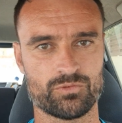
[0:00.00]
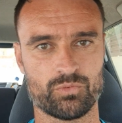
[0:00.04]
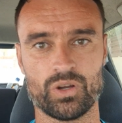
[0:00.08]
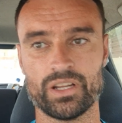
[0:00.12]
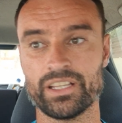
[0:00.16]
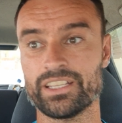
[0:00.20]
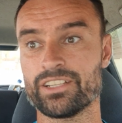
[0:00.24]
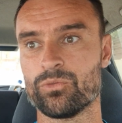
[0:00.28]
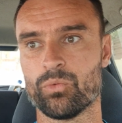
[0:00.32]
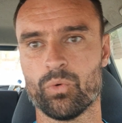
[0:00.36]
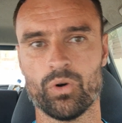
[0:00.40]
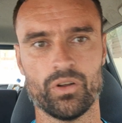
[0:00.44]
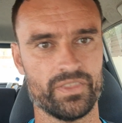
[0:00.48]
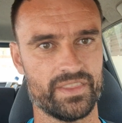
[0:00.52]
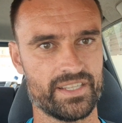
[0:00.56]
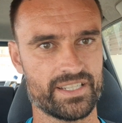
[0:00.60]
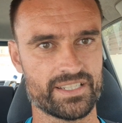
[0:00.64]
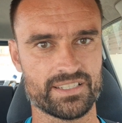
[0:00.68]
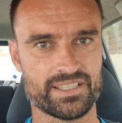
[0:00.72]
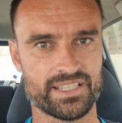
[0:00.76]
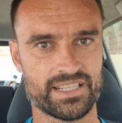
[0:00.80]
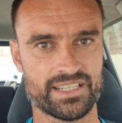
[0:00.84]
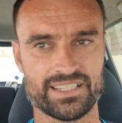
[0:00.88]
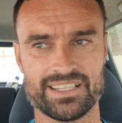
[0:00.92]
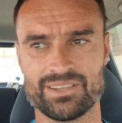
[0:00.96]
why you want
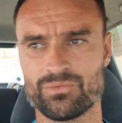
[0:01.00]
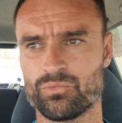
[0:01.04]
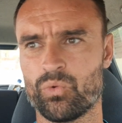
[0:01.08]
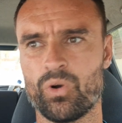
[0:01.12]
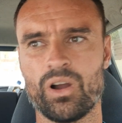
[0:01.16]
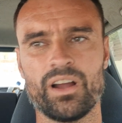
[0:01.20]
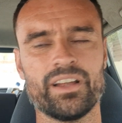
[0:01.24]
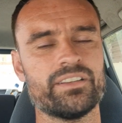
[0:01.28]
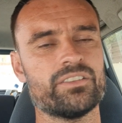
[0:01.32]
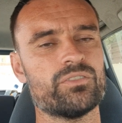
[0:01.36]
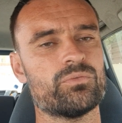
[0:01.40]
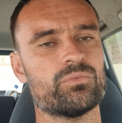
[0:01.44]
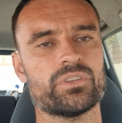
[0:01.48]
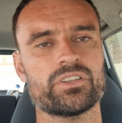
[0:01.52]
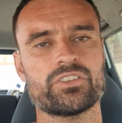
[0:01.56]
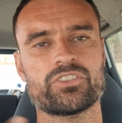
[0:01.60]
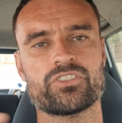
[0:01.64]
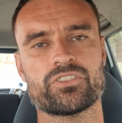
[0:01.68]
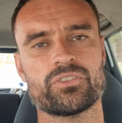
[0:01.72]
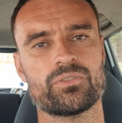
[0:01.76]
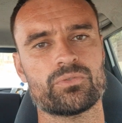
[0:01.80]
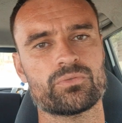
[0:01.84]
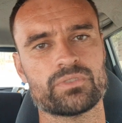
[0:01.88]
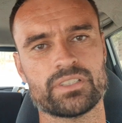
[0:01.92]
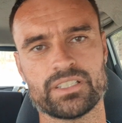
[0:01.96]
these things, and why do you want to
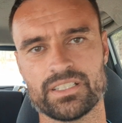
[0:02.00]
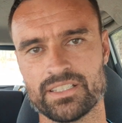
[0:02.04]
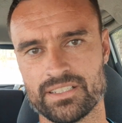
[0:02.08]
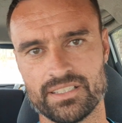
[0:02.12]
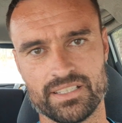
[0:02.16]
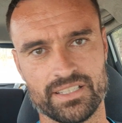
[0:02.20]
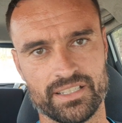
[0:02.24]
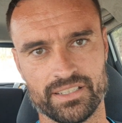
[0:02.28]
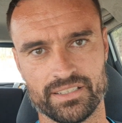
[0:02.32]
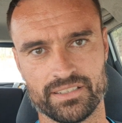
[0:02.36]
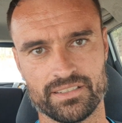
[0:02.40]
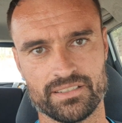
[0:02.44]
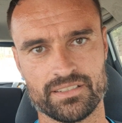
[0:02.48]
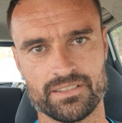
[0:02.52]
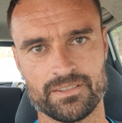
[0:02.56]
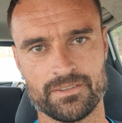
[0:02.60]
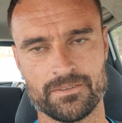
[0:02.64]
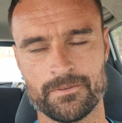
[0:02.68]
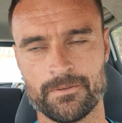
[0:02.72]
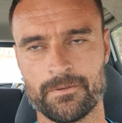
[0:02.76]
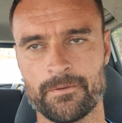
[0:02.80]
show these things.